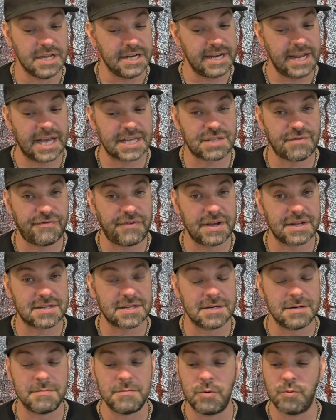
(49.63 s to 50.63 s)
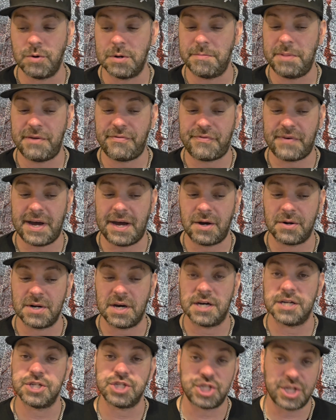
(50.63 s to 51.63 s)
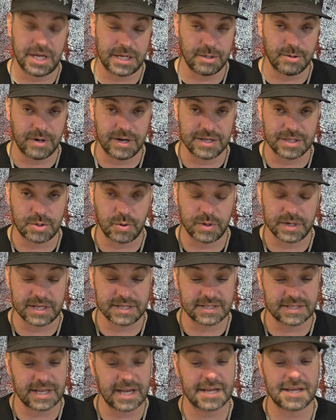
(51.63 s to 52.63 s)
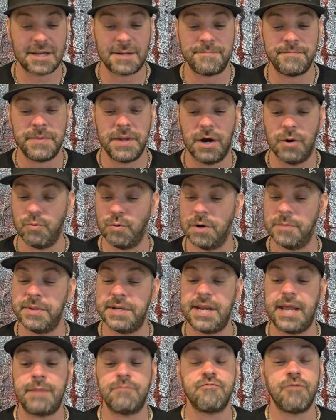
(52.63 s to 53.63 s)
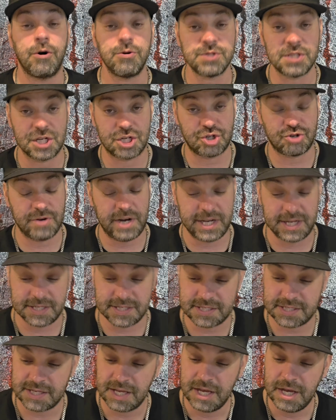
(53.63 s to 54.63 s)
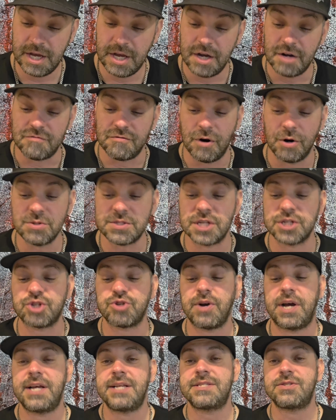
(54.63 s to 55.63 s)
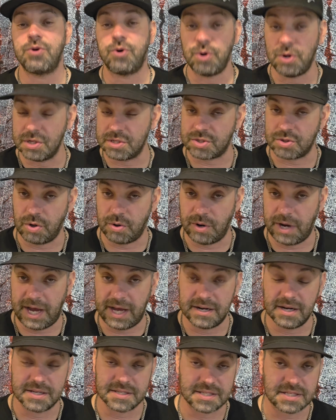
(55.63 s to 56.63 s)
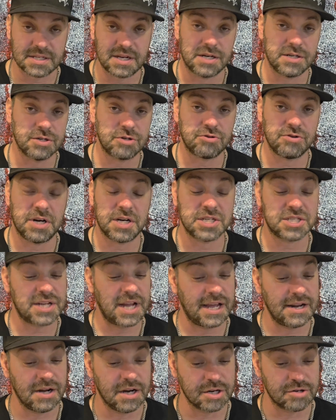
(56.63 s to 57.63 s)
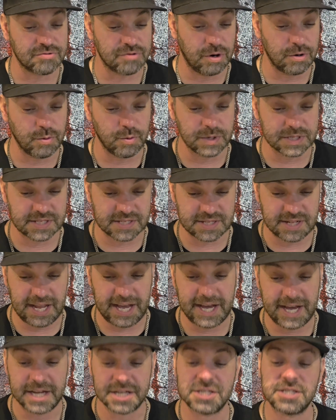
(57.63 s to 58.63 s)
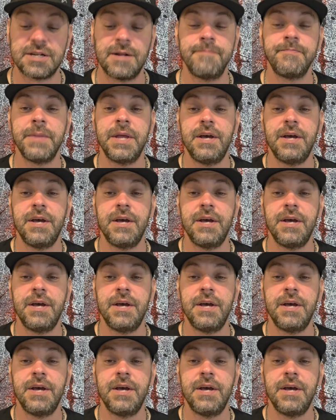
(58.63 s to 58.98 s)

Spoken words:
The next victim would be found on January 22nd, a woman named Rosa Trice. Rosa Trice also had her skull crushed and her throat was slashed.